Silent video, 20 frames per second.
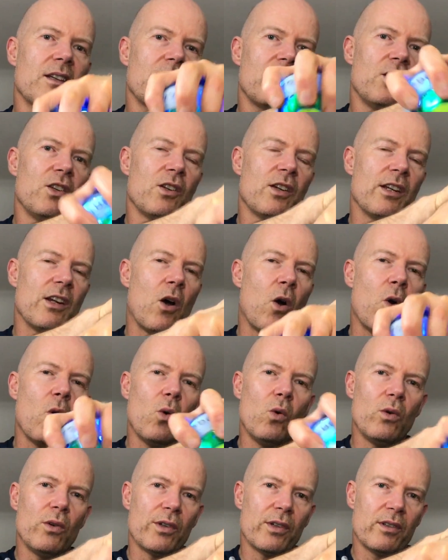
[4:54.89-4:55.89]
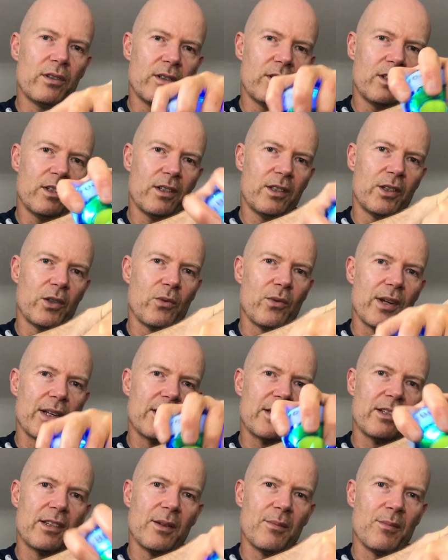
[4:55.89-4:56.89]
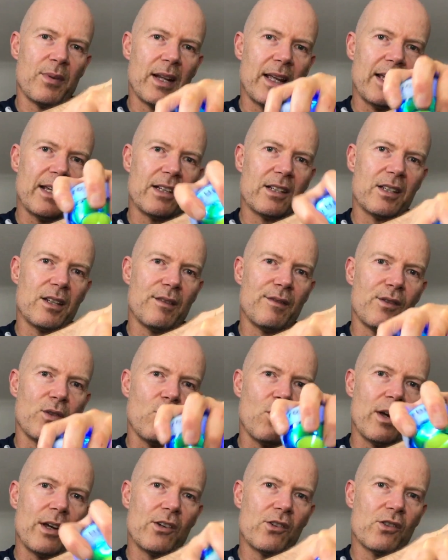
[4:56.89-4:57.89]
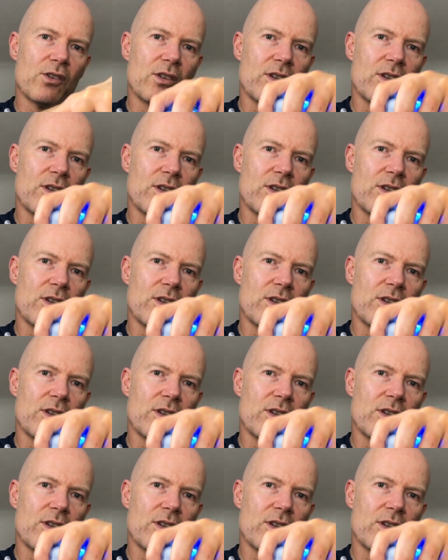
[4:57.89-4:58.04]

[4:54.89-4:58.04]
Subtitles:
You can hold the wrist in place if you wish.